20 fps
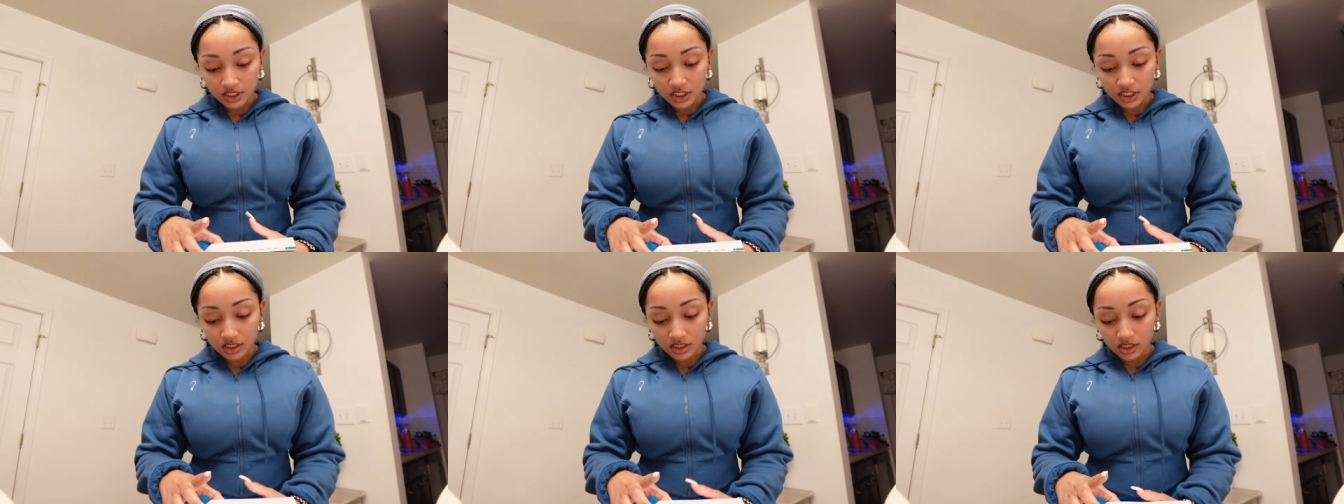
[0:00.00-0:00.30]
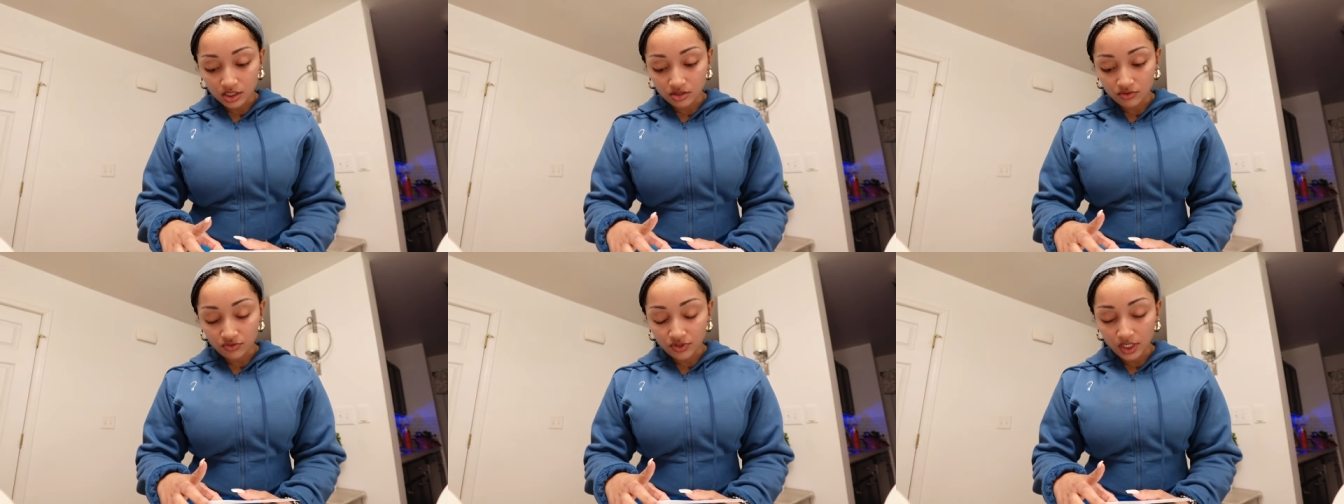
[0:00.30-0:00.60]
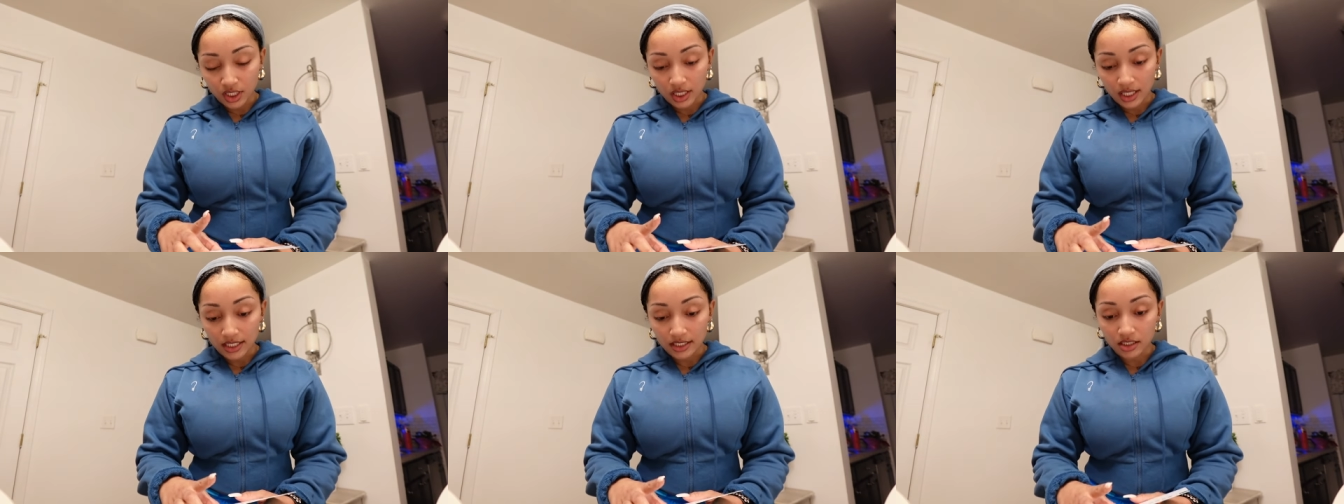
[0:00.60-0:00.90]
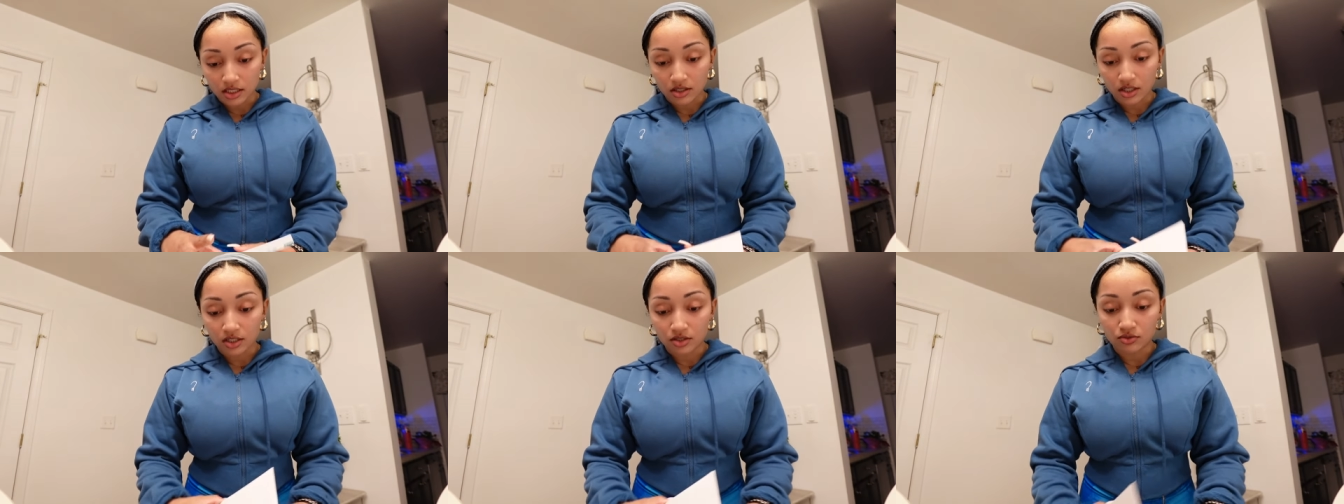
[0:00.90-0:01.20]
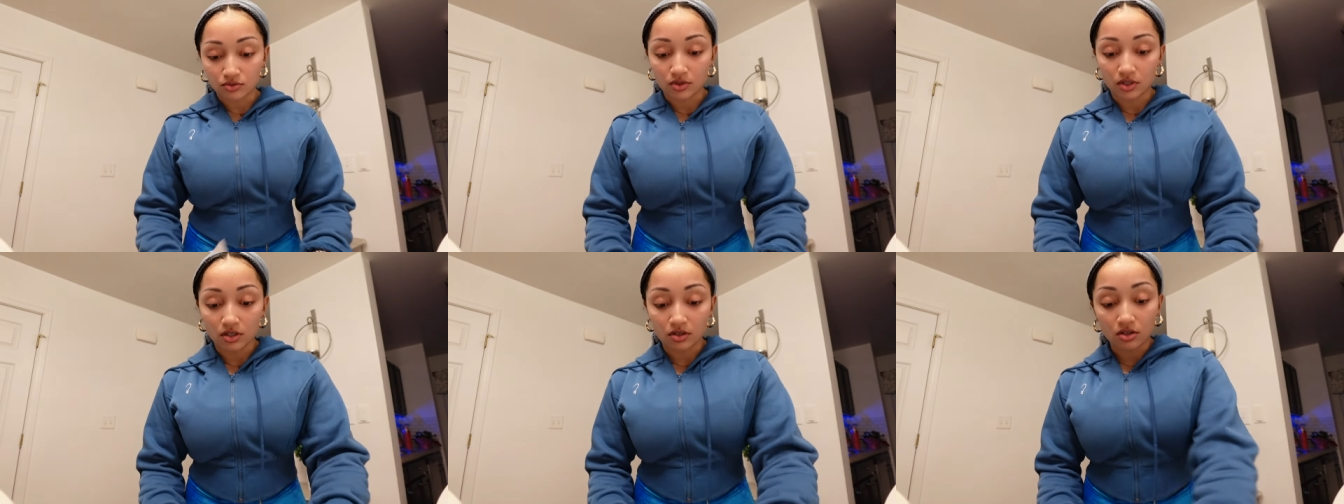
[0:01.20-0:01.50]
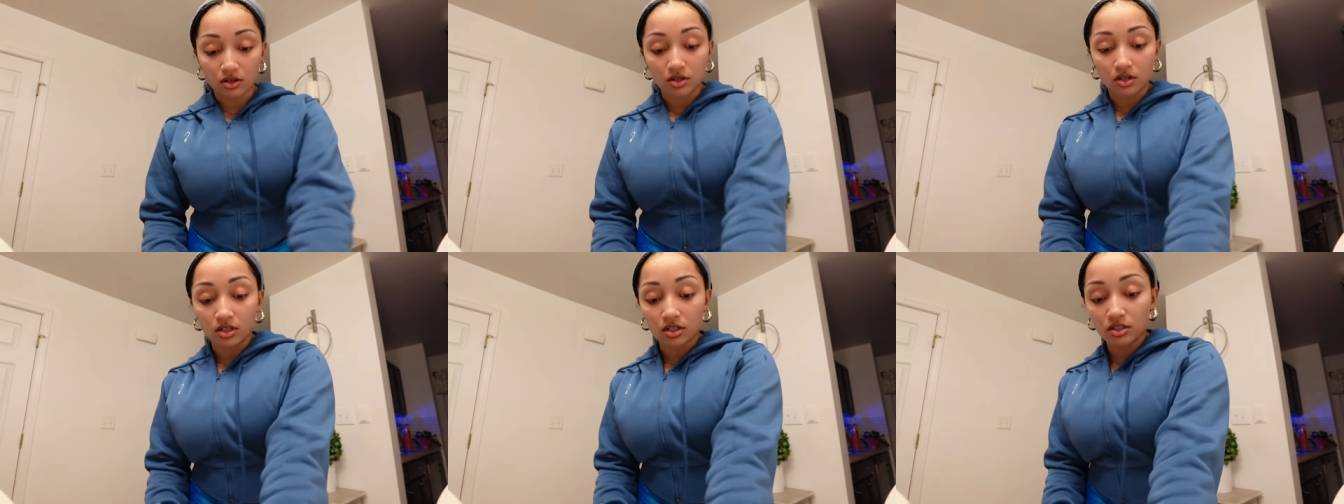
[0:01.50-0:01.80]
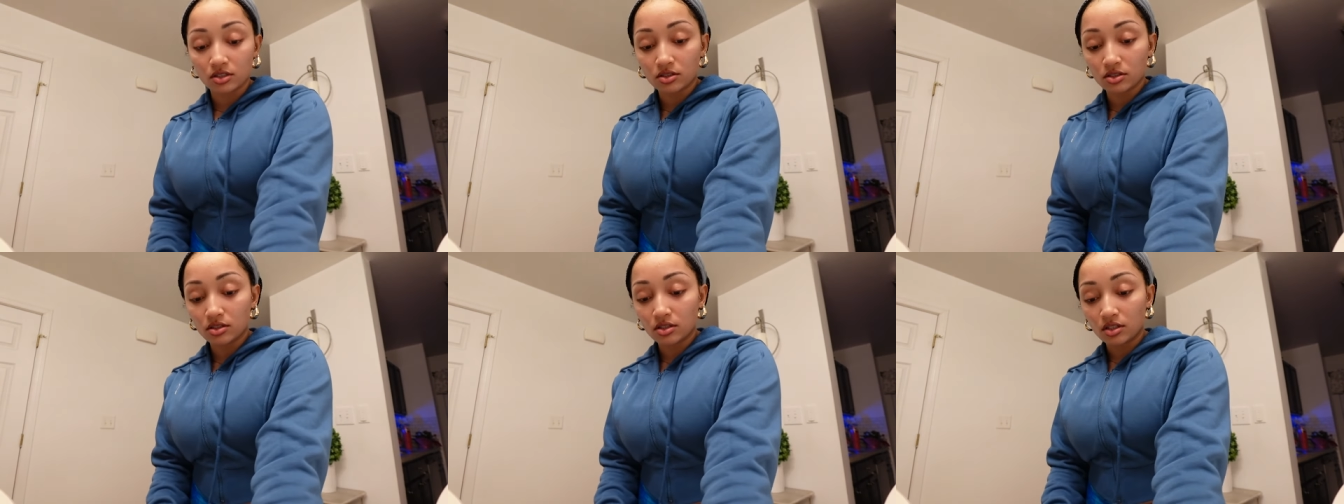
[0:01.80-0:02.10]
She said she really likes how they do their
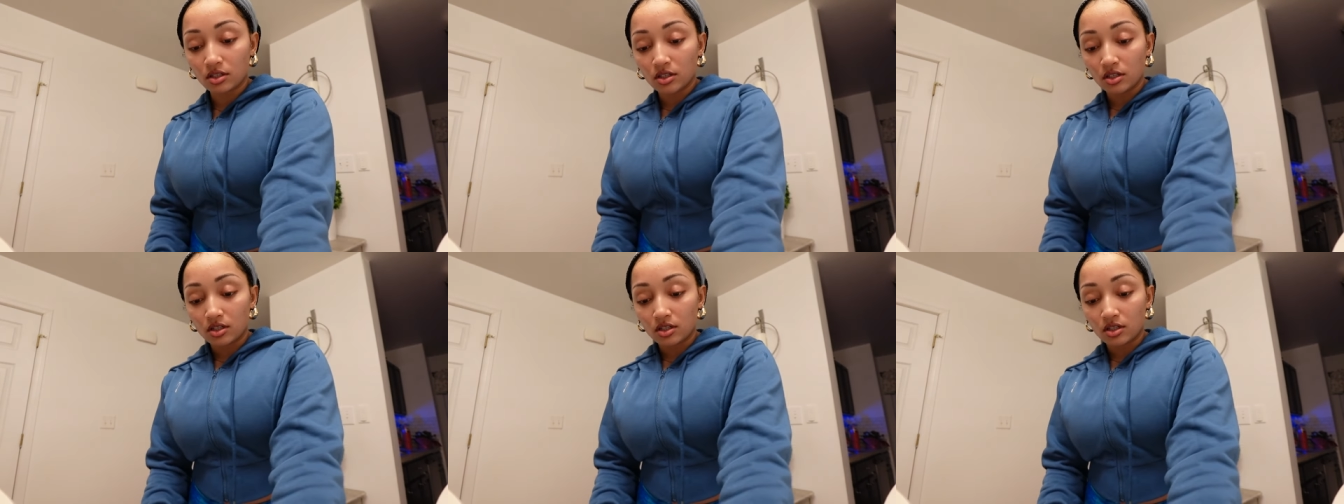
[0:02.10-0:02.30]
cards.